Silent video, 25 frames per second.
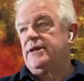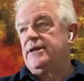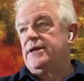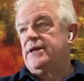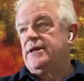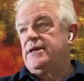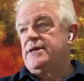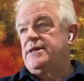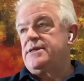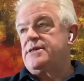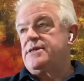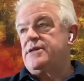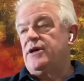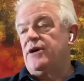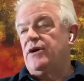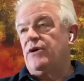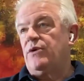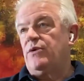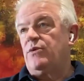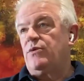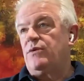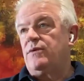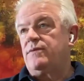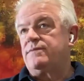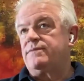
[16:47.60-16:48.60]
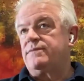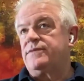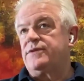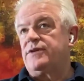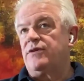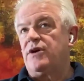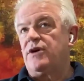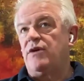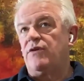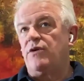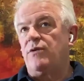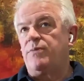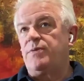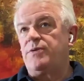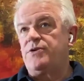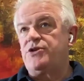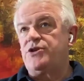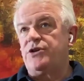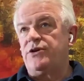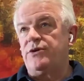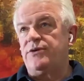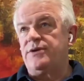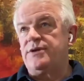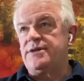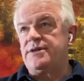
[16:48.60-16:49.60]
So there are
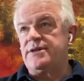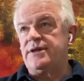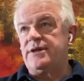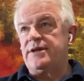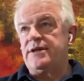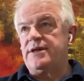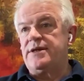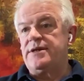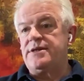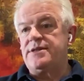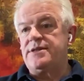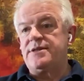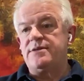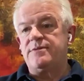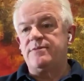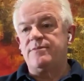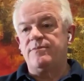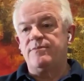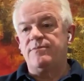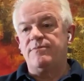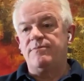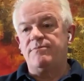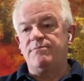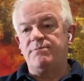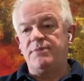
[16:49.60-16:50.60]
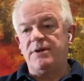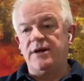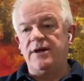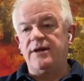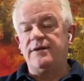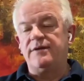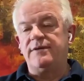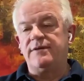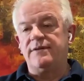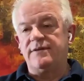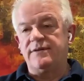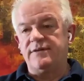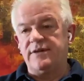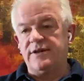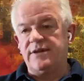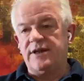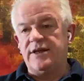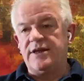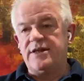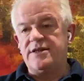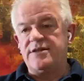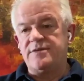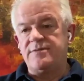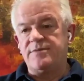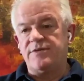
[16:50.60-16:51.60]
opportunities, but there
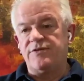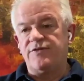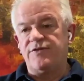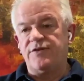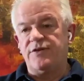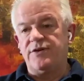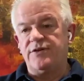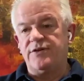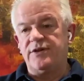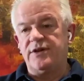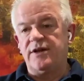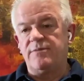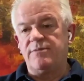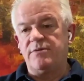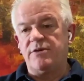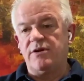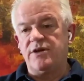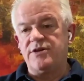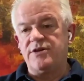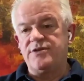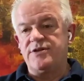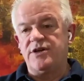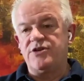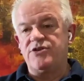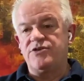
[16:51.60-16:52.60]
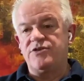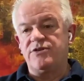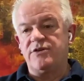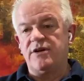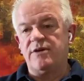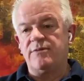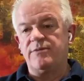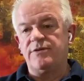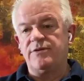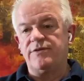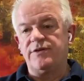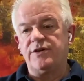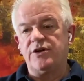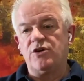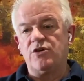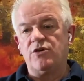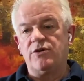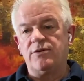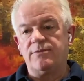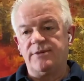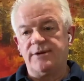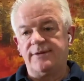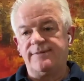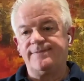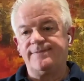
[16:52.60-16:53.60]
needs to be further liberalization of the economy.